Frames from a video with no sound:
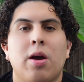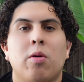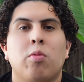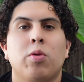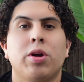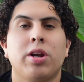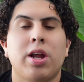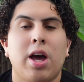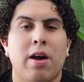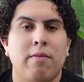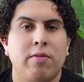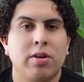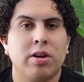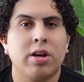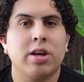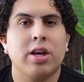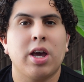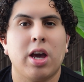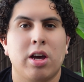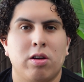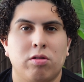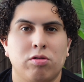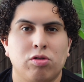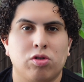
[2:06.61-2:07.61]
When having a
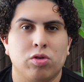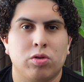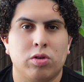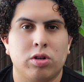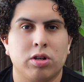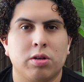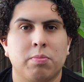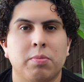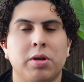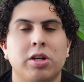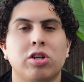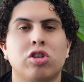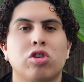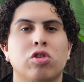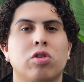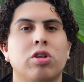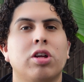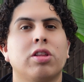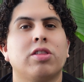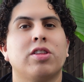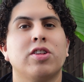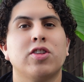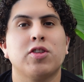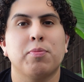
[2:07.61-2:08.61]
cat or dog, make sure
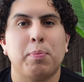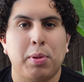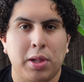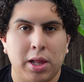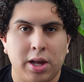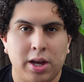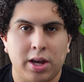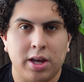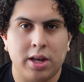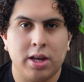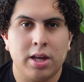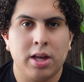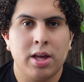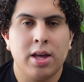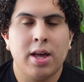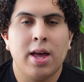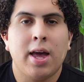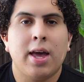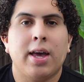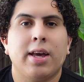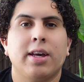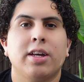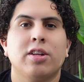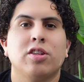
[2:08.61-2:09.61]
that this plant
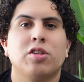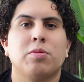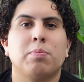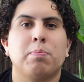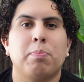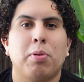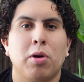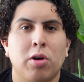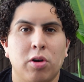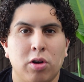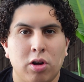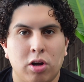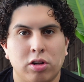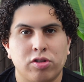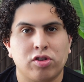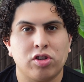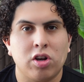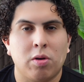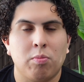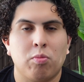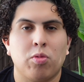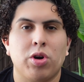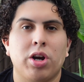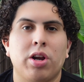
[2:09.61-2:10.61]
is put
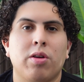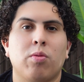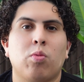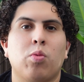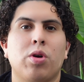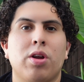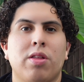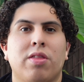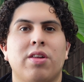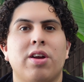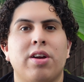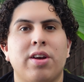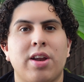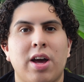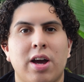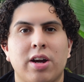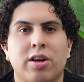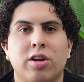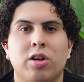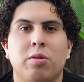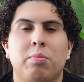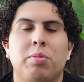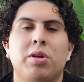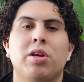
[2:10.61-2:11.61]
somewhere where they're not
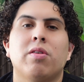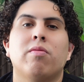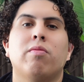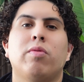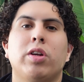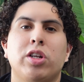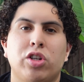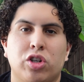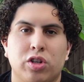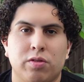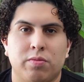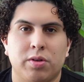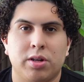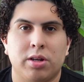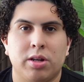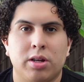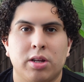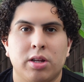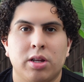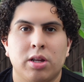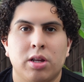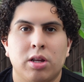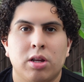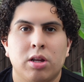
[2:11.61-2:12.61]
going to be in reach of it,
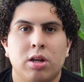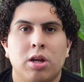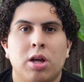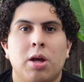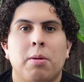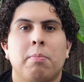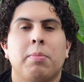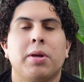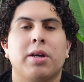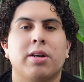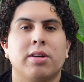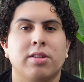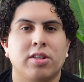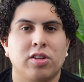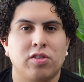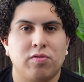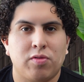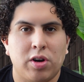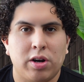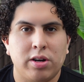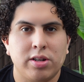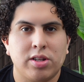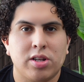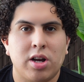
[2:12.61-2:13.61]
because it's
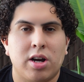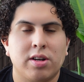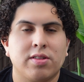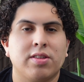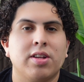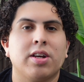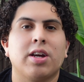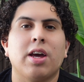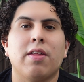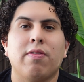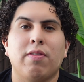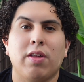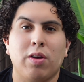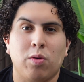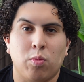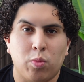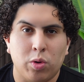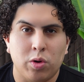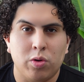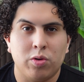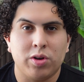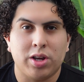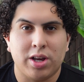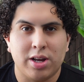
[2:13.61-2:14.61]
very toxic and they
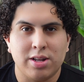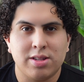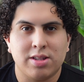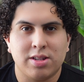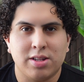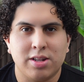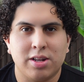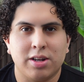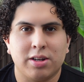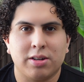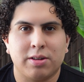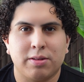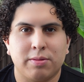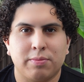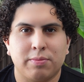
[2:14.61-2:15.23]
will get sick.